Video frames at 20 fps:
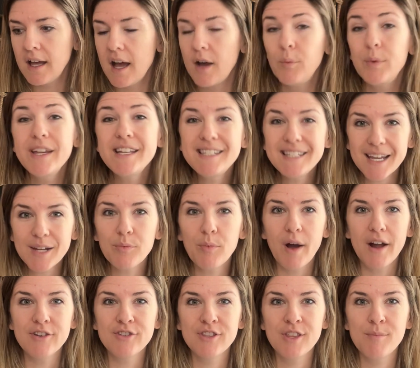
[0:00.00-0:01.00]
We did
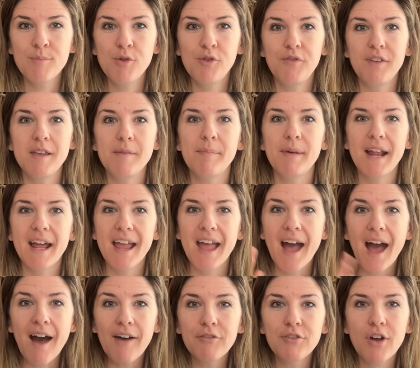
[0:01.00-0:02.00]
watch the movie, but I
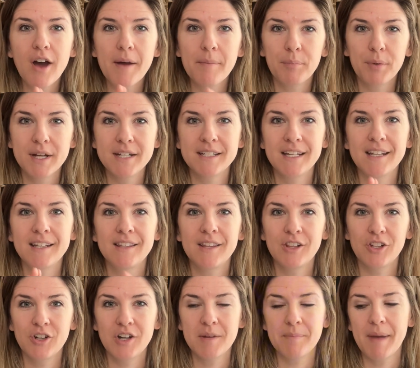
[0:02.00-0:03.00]
have not printed the
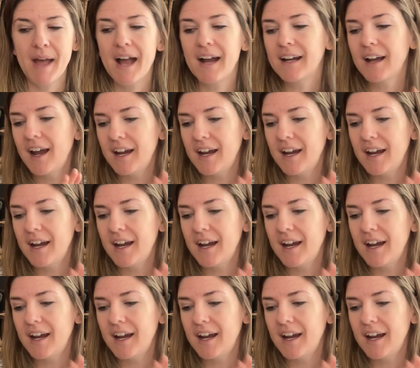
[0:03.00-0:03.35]
learning pack.